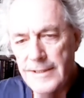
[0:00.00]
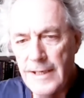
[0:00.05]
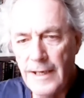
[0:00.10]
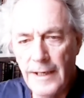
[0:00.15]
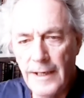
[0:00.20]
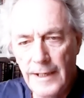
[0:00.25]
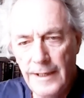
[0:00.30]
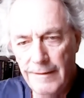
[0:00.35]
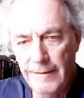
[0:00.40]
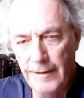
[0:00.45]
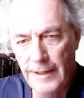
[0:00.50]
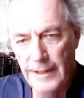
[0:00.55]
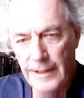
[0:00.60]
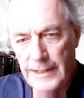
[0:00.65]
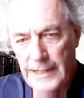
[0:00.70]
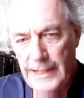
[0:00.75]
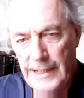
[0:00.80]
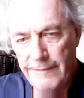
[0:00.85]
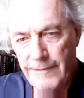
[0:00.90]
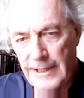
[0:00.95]

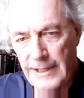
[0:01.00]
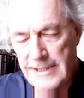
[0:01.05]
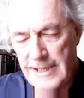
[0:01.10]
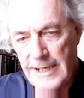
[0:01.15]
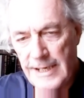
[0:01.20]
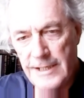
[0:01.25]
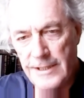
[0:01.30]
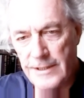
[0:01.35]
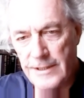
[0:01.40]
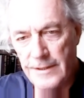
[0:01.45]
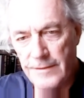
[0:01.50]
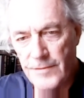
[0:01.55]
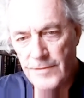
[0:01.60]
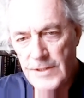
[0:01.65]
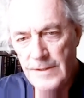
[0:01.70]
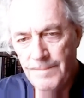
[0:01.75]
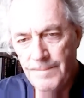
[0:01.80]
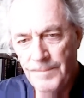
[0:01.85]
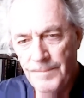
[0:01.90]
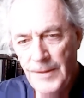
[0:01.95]
hierarchy of executives.